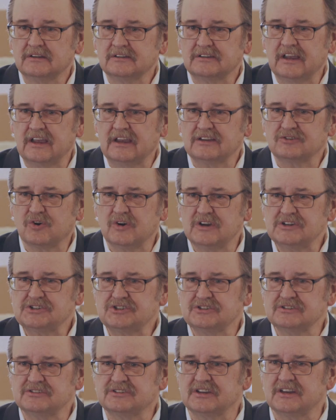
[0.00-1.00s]
See, as
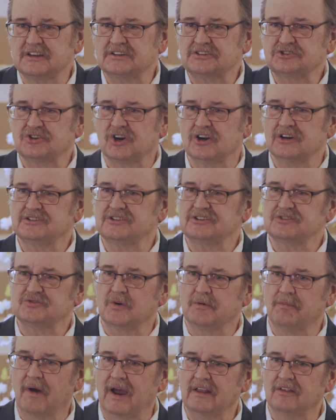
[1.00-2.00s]
Christians and as churches,
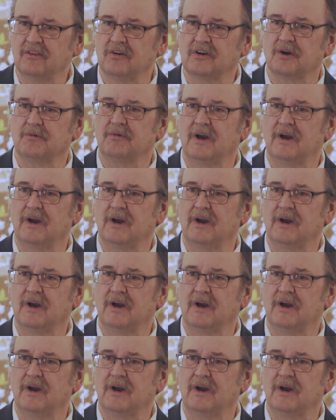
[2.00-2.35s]
we might look